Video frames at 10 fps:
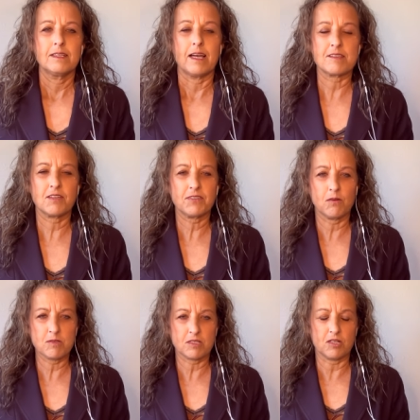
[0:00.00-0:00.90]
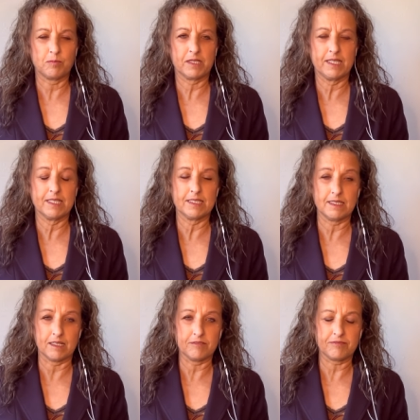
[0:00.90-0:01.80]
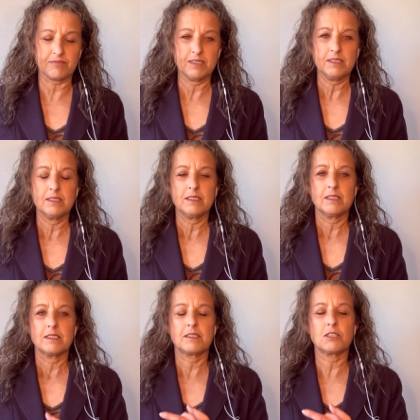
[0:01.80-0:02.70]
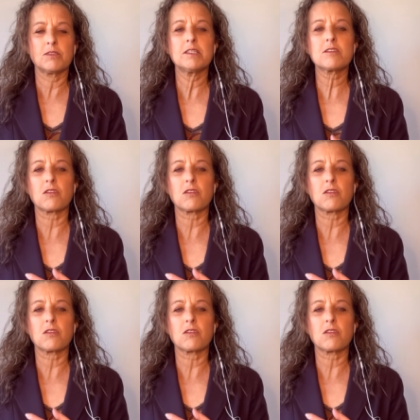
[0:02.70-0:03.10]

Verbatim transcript: As if that wasn't complicated enough, there is